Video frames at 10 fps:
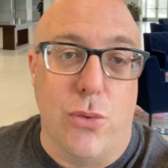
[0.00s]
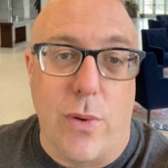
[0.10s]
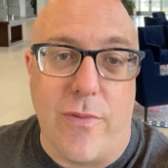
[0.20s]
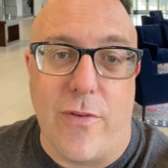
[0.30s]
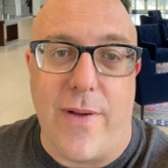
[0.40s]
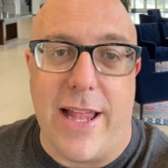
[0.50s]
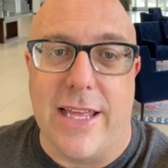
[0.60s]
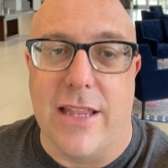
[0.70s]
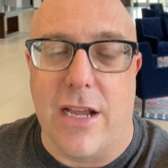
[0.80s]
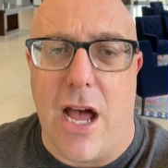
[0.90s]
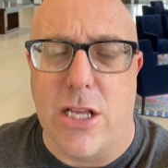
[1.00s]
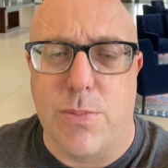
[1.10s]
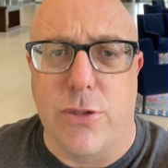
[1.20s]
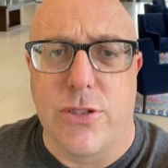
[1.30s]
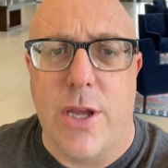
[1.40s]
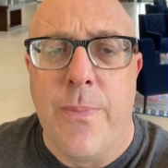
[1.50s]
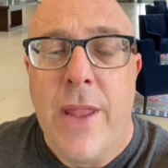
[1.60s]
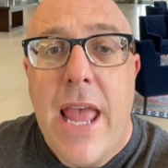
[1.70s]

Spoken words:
to River Valley and the gospel. So